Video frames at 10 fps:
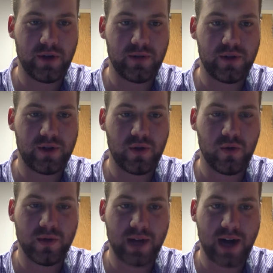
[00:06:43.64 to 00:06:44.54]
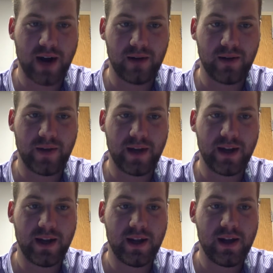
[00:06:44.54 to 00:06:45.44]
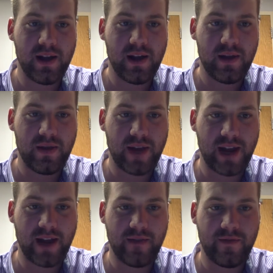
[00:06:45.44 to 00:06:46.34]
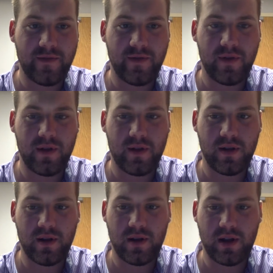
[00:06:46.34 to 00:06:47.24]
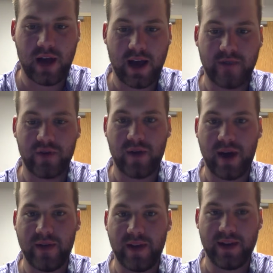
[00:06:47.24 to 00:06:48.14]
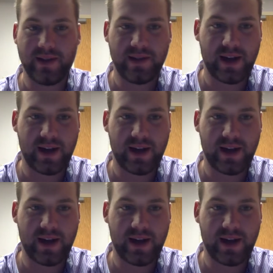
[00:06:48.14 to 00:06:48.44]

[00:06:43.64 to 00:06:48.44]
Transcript: schools in Ireland that have tried this.